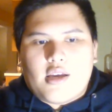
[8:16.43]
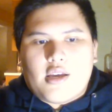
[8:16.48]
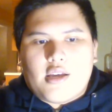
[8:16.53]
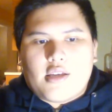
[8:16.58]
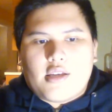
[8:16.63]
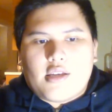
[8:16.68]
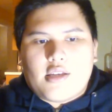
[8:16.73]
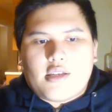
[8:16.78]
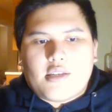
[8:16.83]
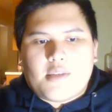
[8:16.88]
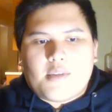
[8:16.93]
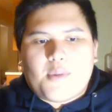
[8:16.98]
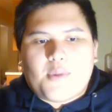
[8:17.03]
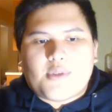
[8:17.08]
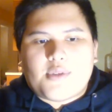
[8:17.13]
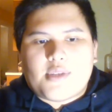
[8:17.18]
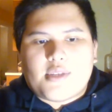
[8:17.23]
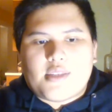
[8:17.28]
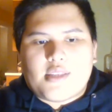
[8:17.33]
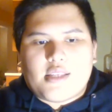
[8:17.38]
He supposes
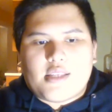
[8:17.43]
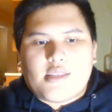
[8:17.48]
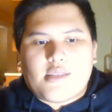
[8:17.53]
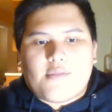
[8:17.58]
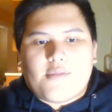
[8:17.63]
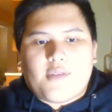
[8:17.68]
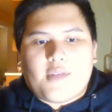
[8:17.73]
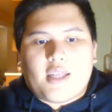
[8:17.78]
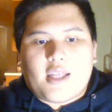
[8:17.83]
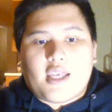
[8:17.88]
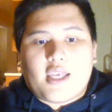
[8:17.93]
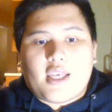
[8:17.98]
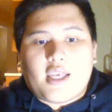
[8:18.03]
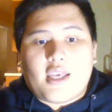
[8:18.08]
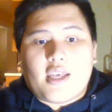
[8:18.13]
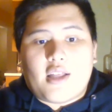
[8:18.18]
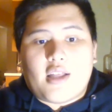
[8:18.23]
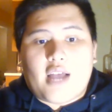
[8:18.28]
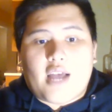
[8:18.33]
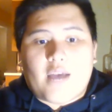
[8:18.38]
this is the feeling he'll
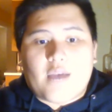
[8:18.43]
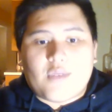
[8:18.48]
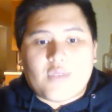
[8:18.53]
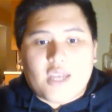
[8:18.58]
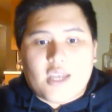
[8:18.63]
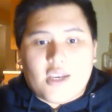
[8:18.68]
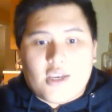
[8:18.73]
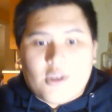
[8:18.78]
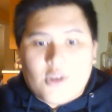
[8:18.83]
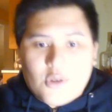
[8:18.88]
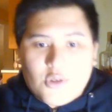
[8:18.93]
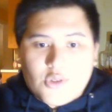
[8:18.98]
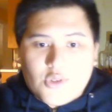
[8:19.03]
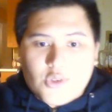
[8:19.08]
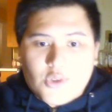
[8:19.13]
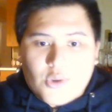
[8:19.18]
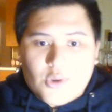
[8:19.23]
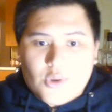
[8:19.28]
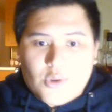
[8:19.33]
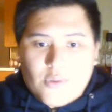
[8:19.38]
have to get used to
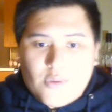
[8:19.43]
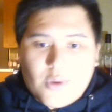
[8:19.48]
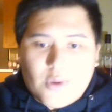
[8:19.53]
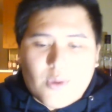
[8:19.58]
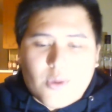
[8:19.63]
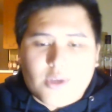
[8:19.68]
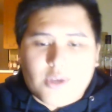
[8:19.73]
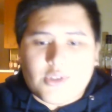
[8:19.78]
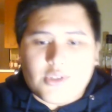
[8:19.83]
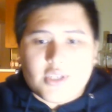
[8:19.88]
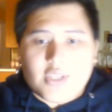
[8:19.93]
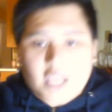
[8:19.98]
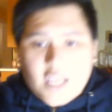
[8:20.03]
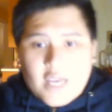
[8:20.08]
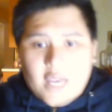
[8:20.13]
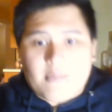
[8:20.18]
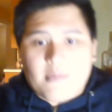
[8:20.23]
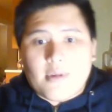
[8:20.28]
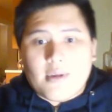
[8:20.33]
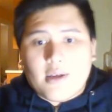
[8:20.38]
if he wants to keep
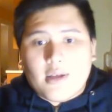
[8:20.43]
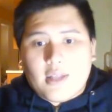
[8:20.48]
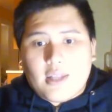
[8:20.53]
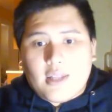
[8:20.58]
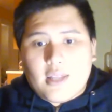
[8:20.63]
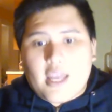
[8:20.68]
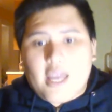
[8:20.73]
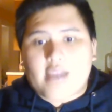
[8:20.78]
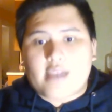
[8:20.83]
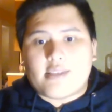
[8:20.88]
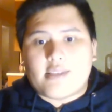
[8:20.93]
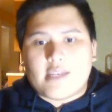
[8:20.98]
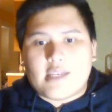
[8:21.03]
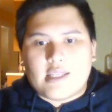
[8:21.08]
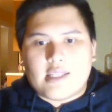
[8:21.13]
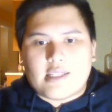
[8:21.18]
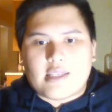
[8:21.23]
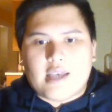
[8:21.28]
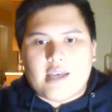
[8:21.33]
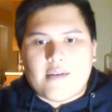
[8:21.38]
Lance in his
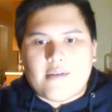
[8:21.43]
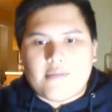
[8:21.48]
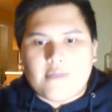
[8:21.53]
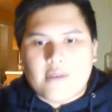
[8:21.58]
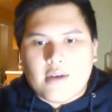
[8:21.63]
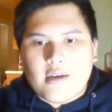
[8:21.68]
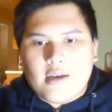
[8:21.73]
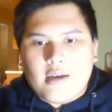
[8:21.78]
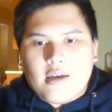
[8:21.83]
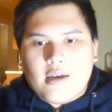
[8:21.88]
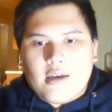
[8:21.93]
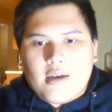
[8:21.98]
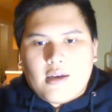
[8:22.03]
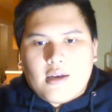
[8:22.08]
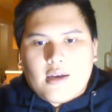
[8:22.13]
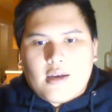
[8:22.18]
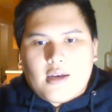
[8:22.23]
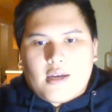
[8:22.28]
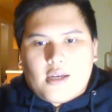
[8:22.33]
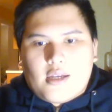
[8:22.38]
life,
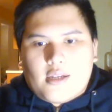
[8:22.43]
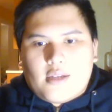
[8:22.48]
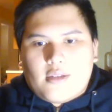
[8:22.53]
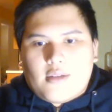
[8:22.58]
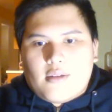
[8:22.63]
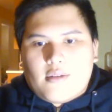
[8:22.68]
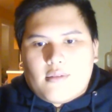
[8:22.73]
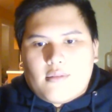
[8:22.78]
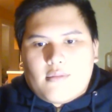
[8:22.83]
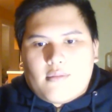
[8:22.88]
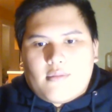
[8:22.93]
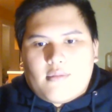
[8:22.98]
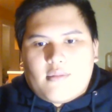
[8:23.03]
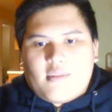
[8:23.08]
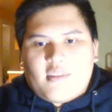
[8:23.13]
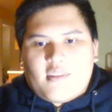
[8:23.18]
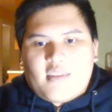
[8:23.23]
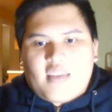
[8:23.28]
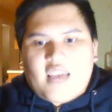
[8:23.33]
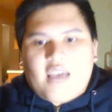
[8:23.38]
and
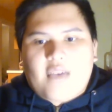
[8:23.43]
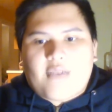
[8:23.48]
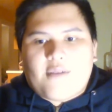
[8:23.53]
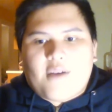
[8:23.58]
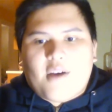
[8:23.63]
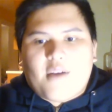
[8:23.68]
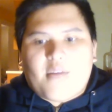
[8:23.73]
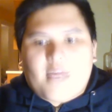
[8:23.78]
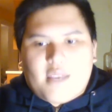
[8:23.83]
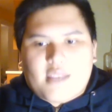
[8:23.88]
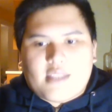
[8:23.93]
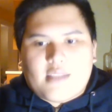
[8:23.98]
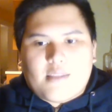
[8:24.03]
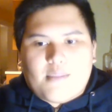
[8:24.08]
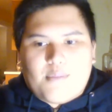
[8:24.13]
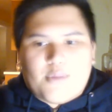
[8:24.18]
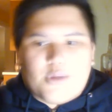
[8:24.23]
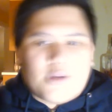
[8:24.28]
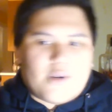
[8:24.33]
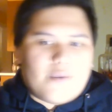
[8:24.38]
that thought makes the
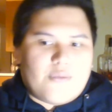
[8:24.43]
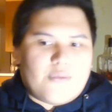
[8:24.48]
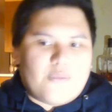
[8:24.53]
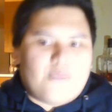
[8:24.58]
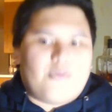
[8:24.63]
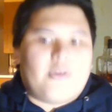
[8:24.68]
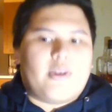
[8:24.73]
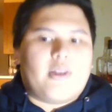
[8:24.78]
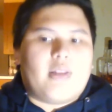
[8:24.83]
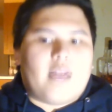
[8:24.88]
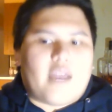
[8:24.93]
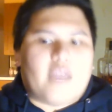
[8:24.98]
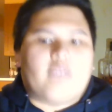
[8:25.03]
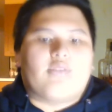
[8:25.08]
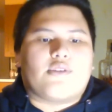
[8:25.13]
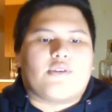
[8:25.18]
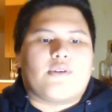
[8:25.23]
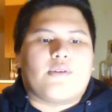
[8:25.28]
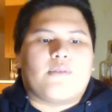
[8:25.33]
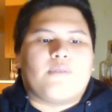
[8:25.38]
burden feel lighter.
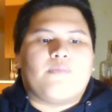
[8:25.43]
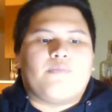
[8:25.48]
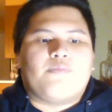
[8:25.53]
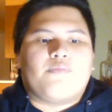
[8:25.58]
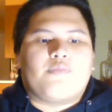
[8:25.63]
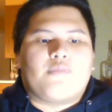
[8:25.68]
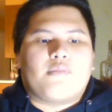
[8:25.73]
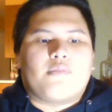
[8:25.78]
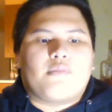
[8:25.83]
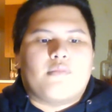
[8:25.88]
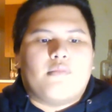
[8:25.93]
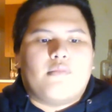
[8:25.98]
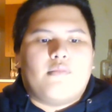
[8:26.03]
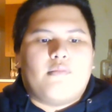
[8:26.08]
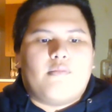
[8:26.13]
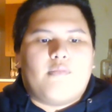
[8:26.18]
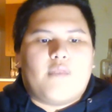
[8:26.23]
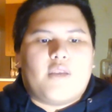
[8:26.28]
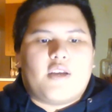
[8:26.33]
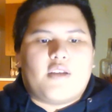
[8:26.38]

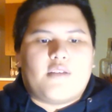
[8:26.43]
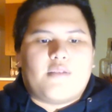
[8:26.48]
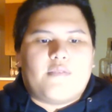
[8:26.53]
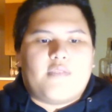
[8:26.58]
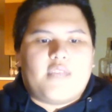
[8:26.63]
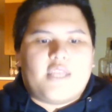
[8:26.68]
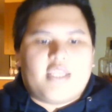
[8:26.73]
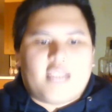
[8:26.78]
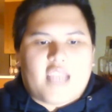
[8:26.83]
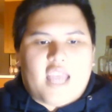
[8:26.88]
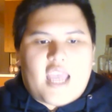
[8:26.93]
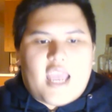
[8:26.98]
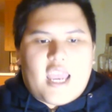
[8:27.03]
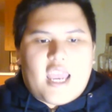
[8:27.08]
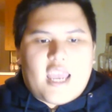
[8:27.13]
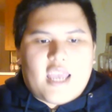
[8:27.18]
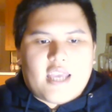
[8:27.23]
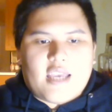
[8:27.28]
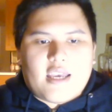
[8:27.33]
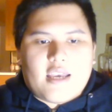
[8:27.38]
Because if this ache
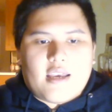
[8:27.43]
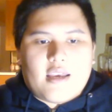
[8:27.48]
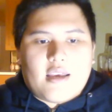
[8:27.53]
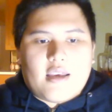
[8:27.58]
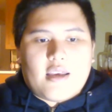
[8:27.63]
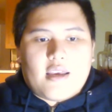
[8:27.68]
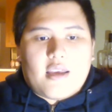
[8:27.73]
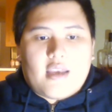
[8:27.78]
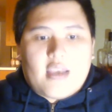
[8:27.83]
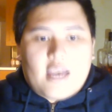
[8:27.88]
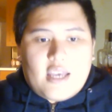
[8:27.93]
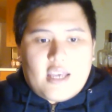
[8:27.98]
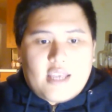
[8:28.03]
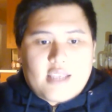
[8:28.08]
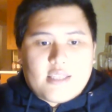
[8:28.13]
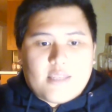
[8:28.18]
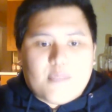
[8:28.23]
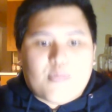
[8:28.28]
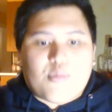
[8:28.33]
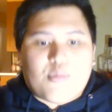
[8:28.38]
is the
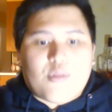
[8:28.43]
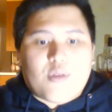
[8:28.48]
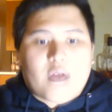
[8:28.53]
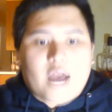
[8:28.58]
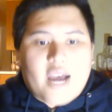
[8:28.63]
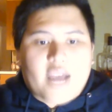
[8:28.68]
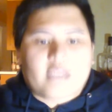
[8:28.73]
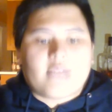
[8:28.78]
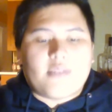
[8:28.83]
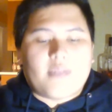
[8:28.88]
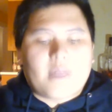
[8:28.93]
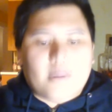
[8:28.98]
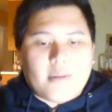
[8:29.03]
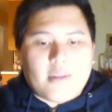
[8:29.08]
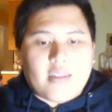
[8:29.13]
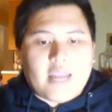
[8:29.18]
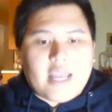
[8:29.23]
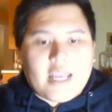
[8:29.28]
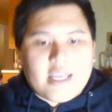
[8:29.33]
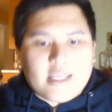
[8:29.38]
price of loving
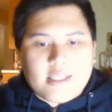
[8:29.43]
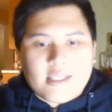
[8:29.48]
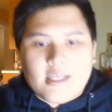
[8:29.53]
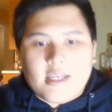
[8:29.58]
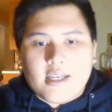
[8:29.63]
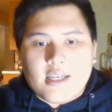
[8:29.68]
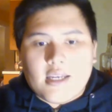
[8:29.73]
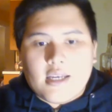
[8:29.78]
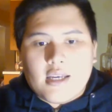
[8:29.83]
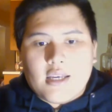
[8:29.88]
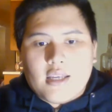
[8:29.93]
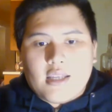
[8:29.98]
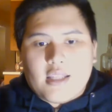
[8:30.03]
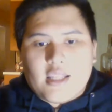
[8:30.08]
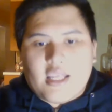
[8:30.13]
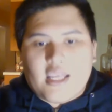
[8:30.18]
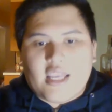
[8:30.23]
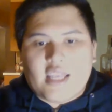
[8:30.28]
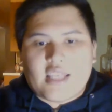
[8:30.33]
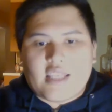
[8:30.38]
Lance, then he
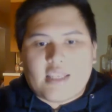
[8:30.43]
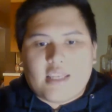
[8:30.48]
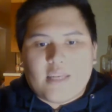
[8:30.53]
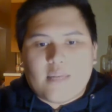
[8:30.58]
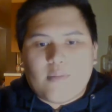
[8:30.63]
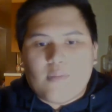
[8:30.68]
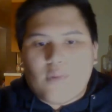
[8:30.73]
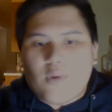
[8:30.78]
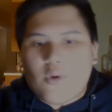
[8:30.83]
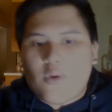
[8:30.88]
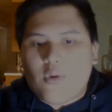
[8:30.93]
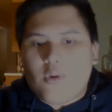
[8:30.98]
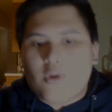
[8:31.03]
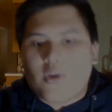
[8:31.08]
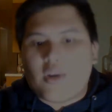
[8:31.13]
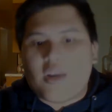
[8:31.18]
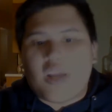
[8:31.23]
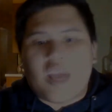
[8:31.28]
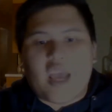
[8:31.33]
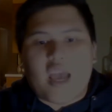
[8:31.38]
is more than
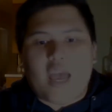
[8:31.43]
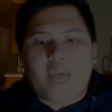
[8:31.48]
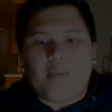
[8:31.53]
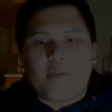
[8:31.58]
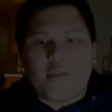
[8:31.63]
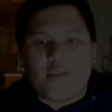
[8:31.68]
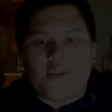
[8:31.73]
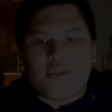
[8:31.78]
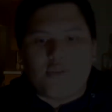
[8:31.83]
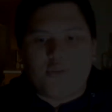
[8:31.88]
happy to